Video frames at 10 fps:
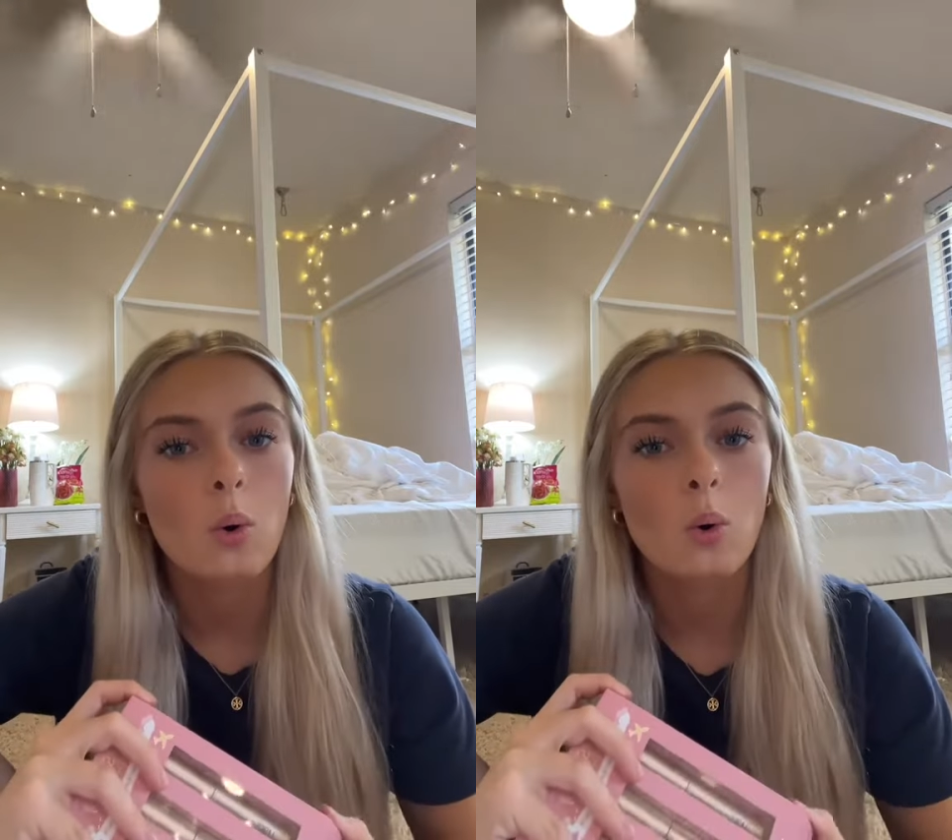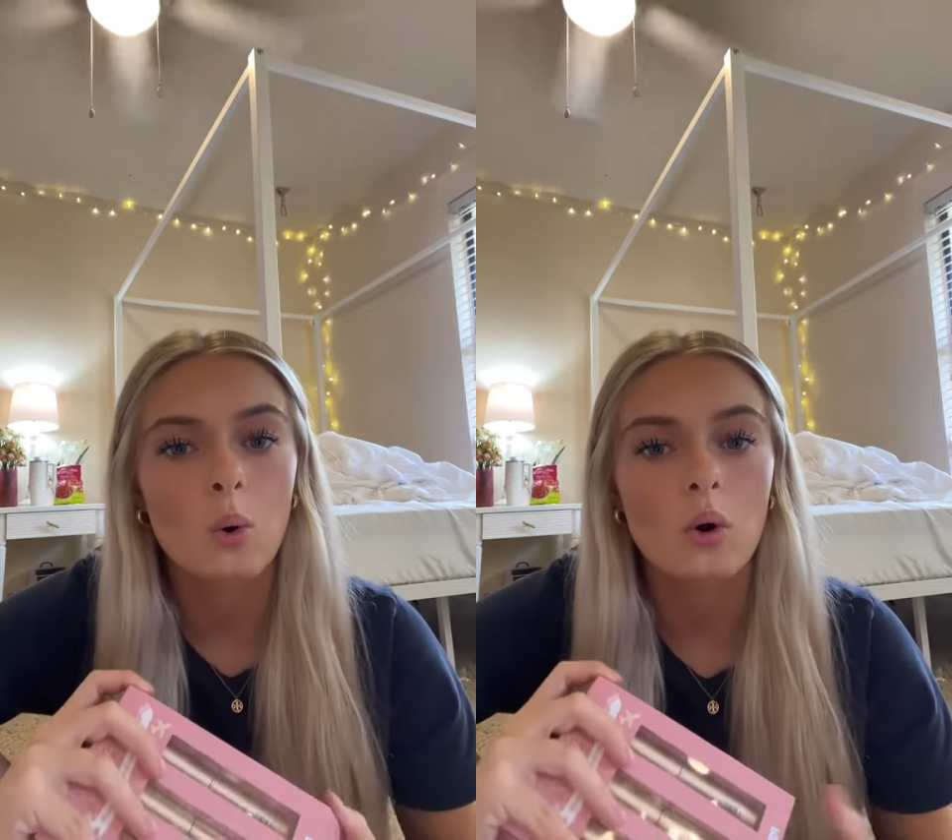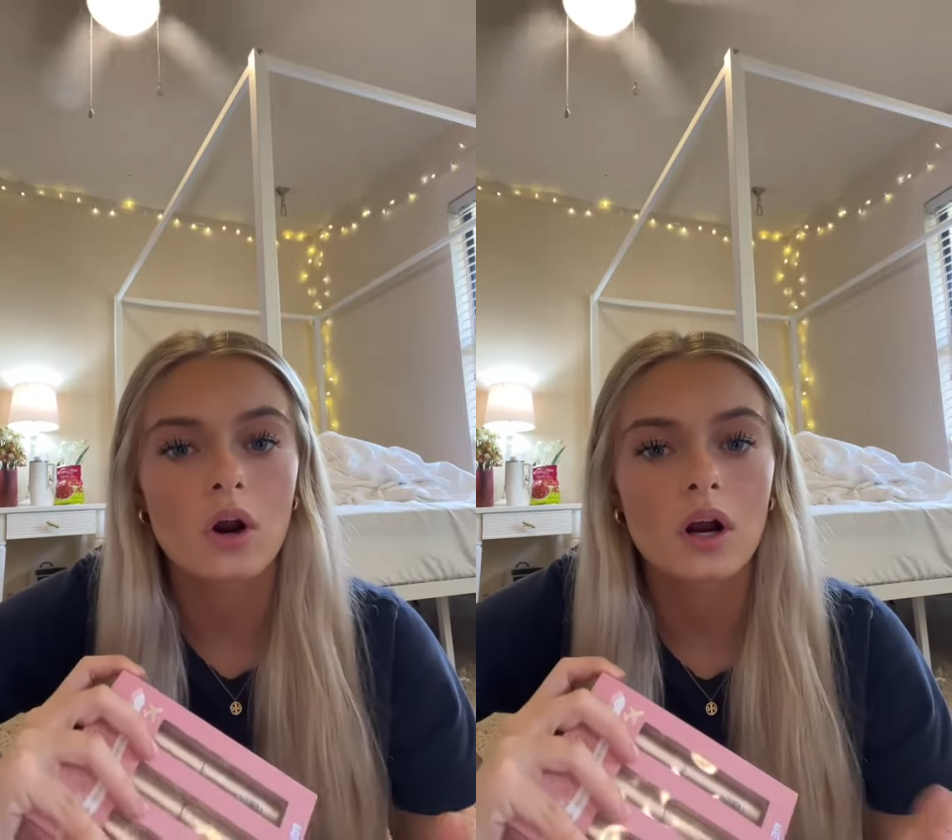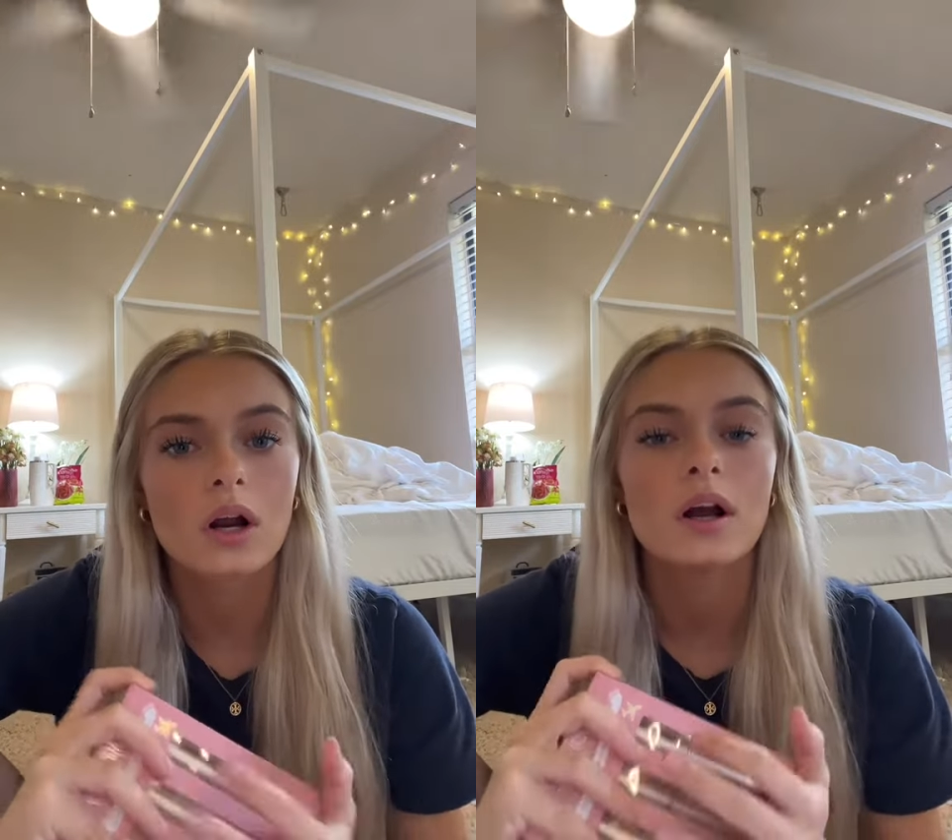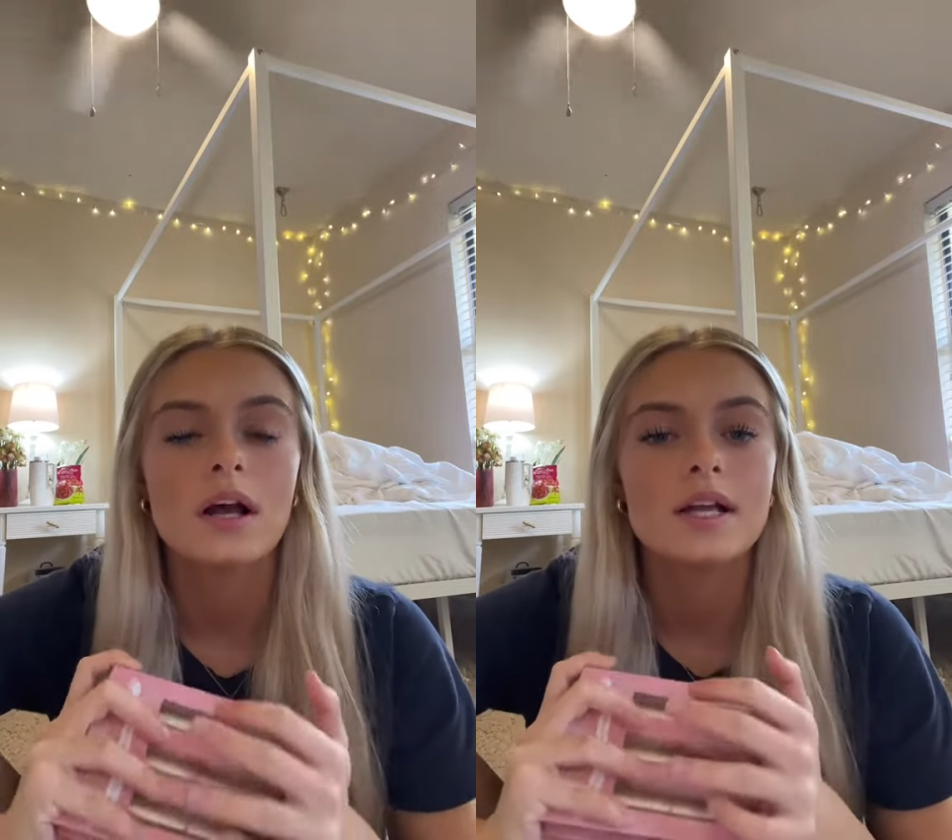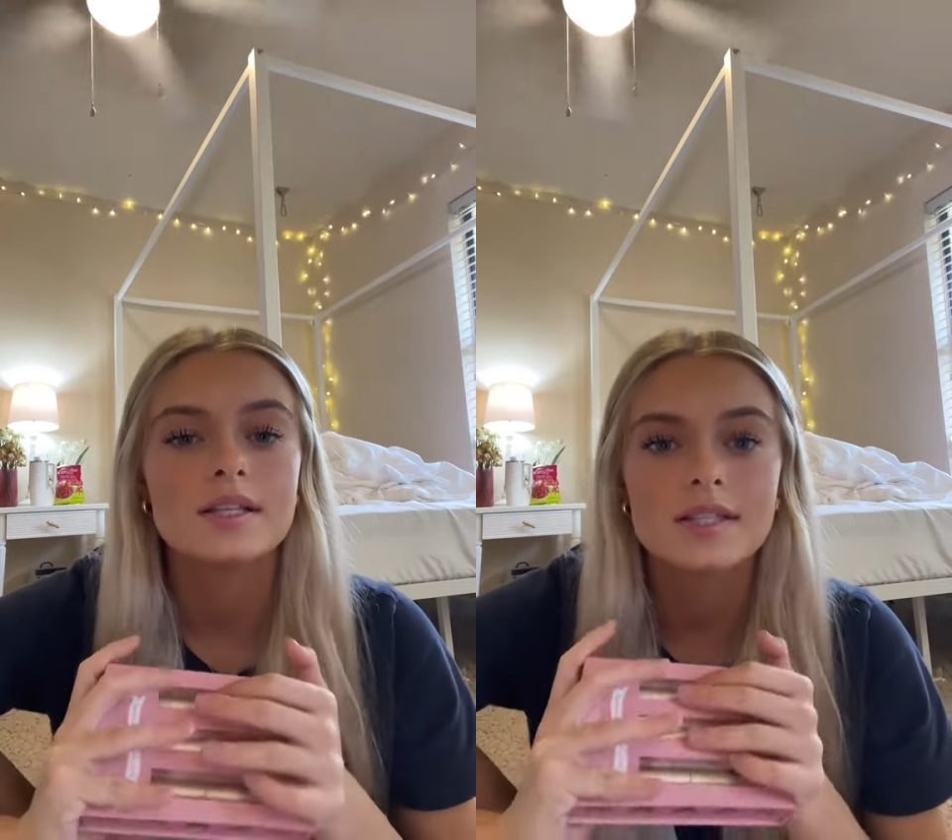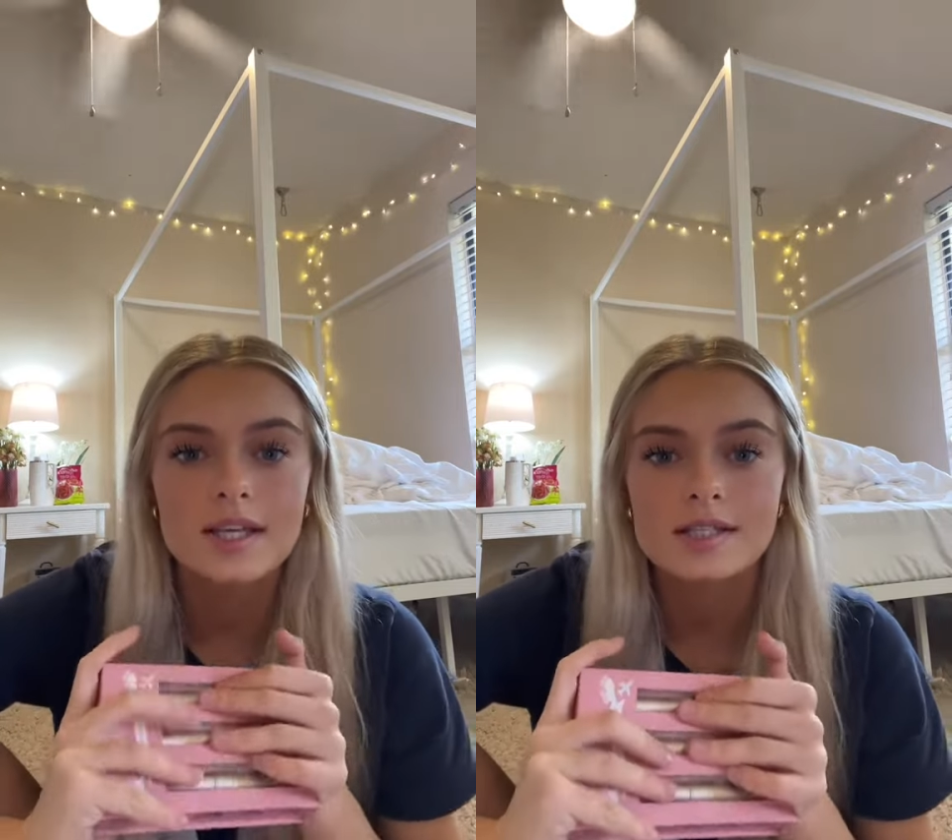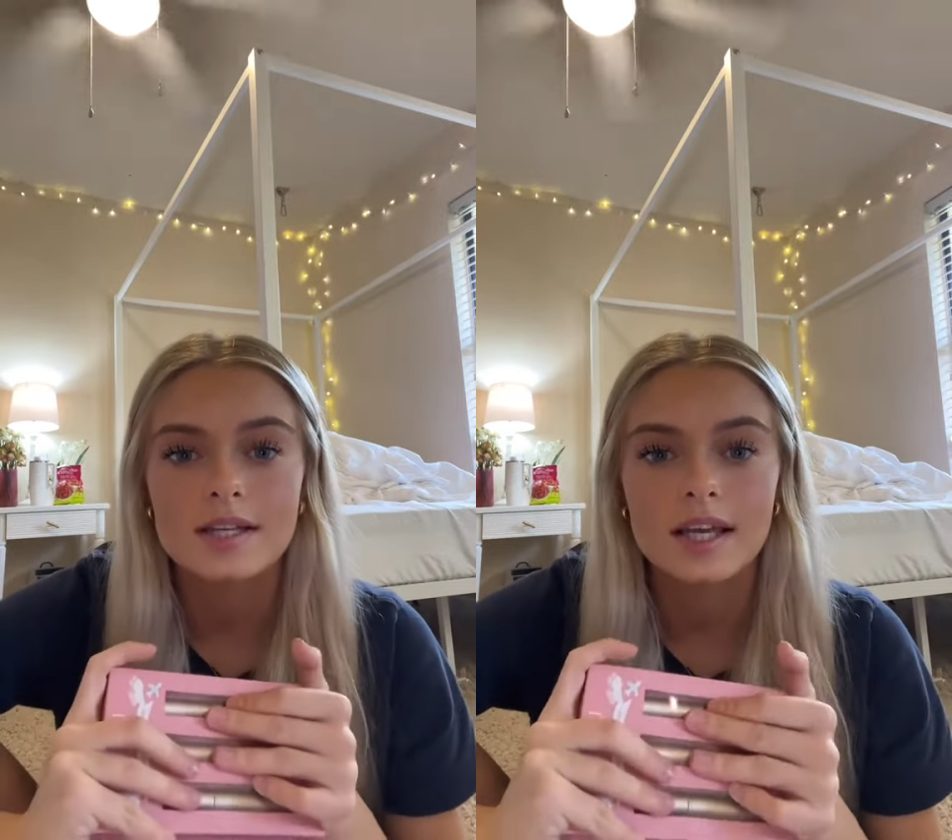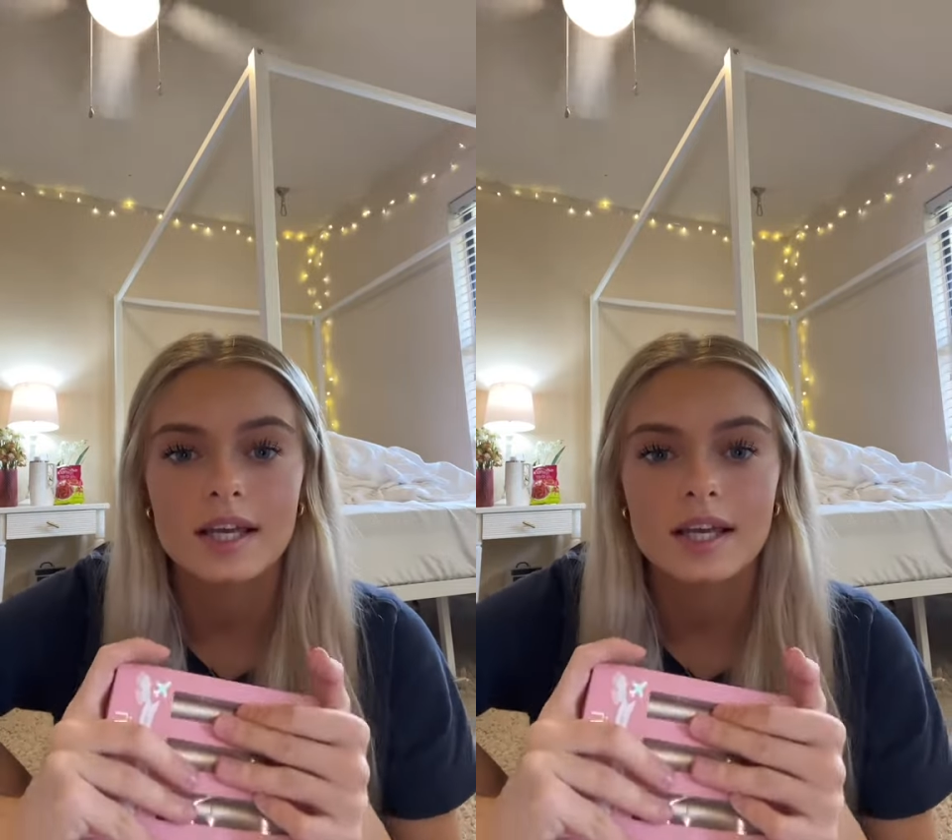or Disney,